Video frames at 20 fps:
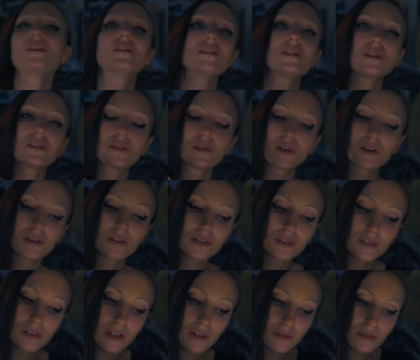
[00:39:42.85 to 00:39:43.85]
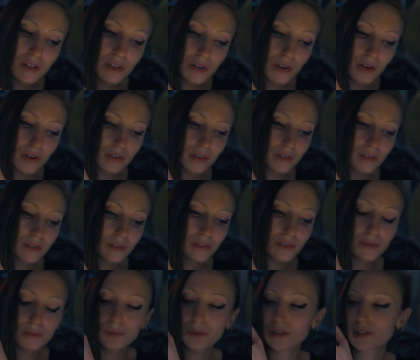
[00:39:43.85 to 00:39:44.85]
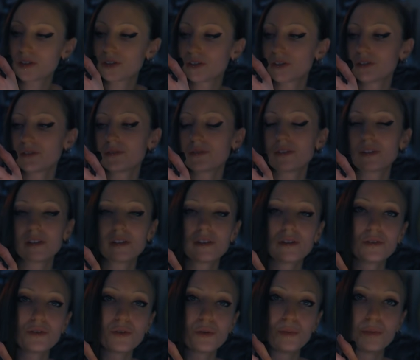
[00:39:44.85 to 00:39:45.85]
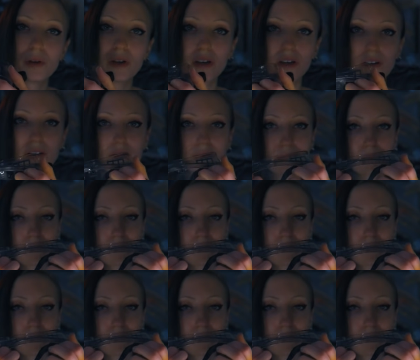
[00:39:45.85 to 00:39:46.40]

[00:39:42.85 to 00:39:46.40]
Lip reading: These are safety goggles, but they're a little too big